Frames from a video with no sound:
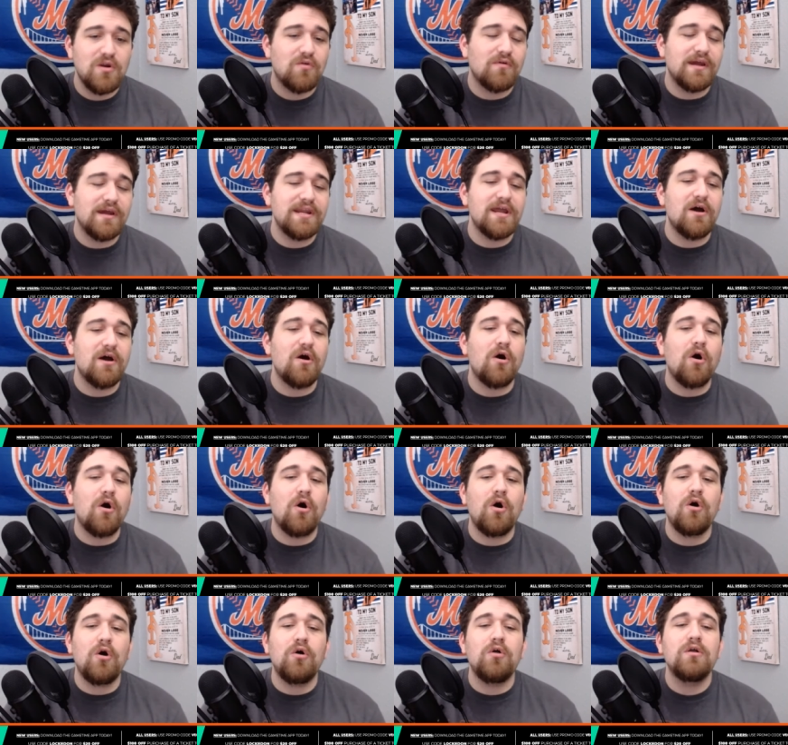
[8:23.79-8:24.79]
Right now,
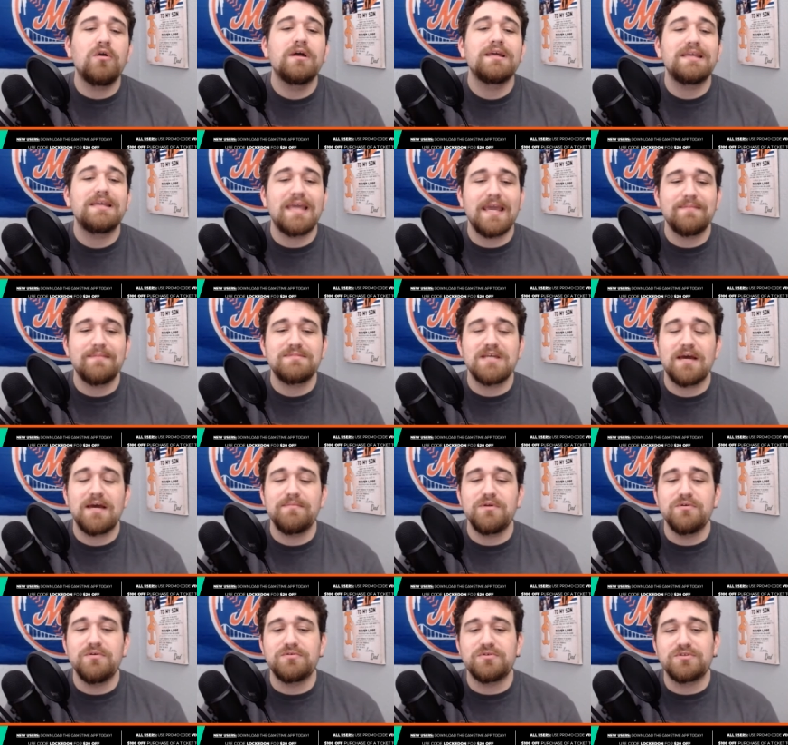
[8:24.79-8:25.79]
all Game Time
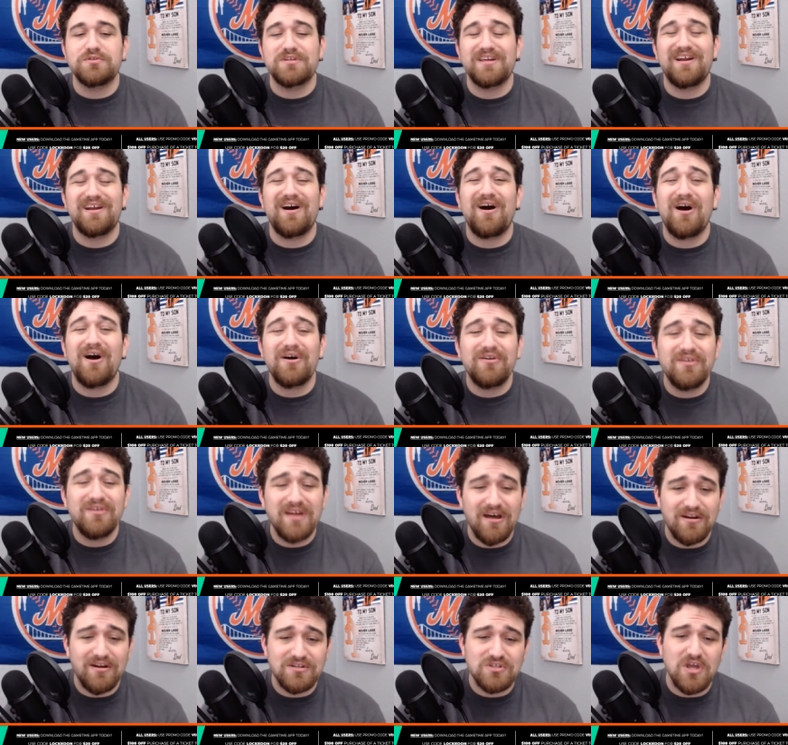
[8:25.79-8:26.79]
users get
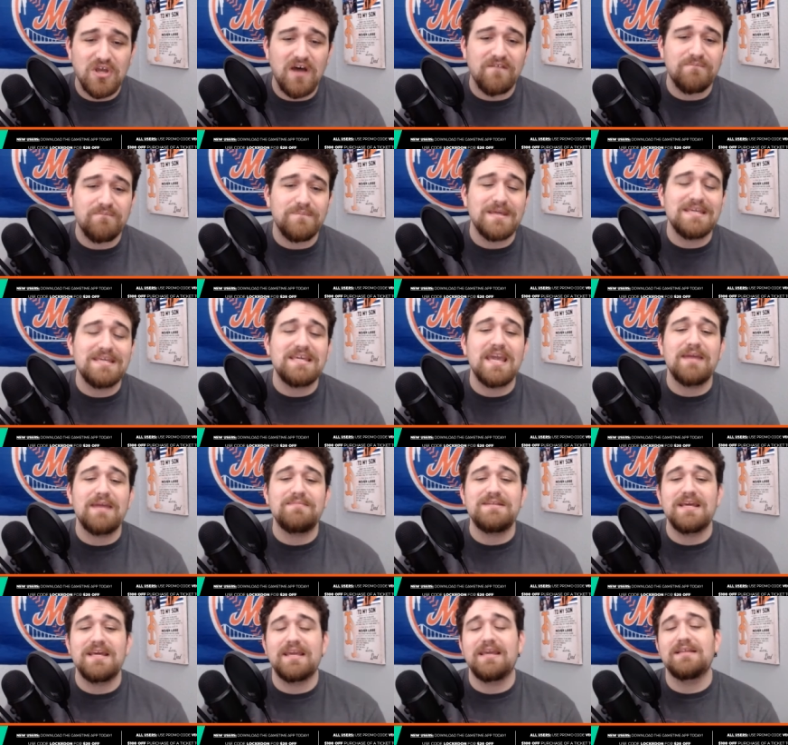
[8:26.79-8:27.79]
$100 off big game
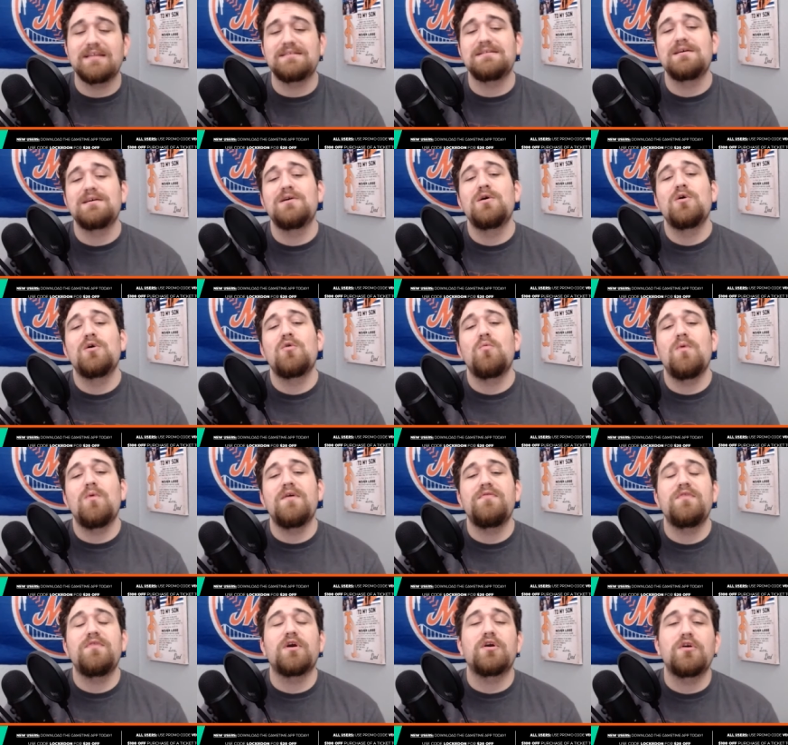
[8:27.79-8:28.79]
tickets
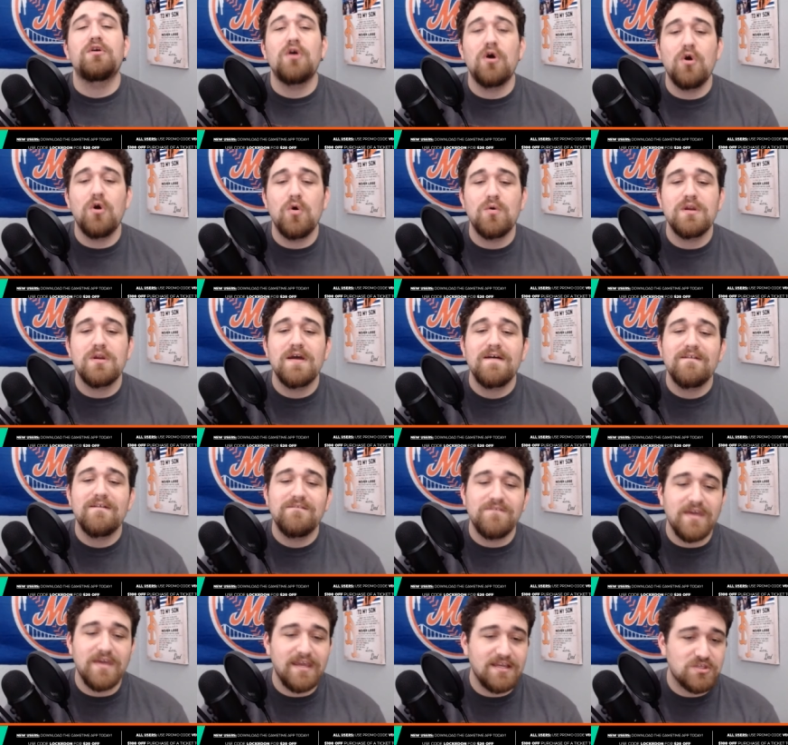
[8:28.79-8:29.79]
with the code
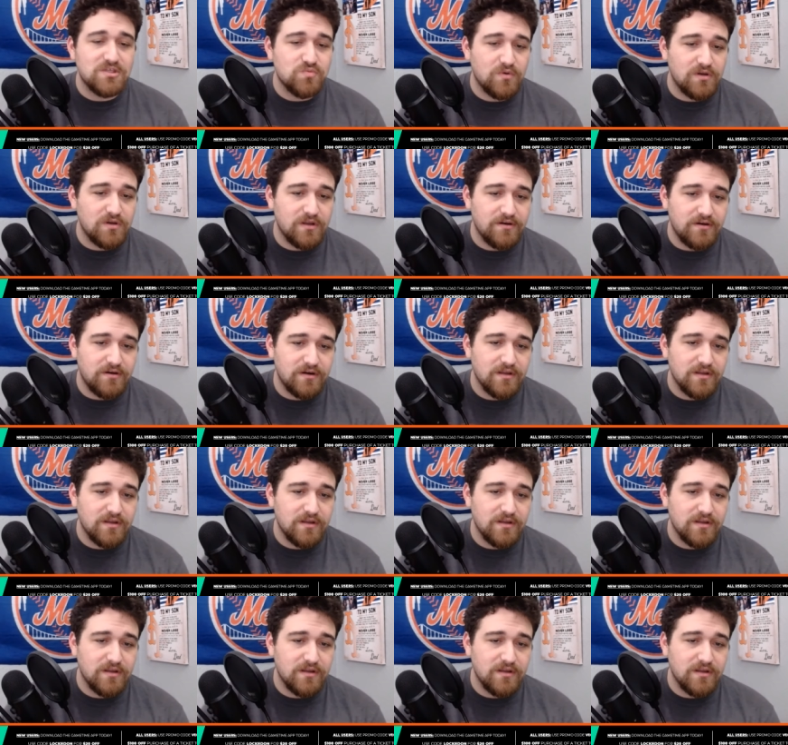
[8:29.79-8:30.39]
Vegas100.